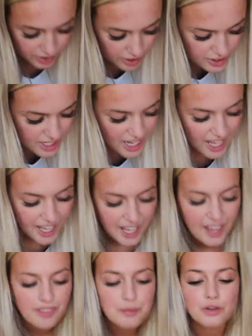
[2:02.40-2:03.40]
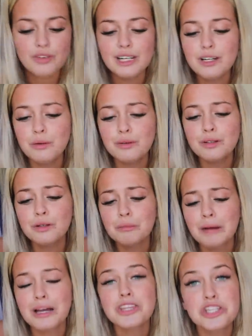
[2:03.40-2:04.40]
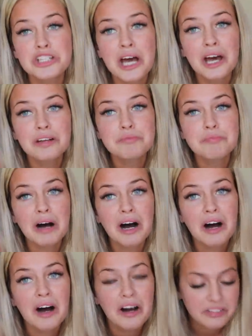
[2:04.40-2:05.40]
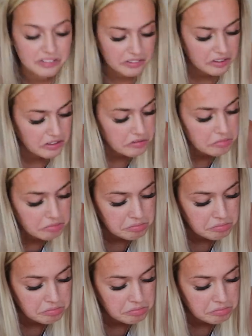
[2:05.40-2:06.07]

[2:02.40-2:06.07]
good. And then we've got the little cute matching headband.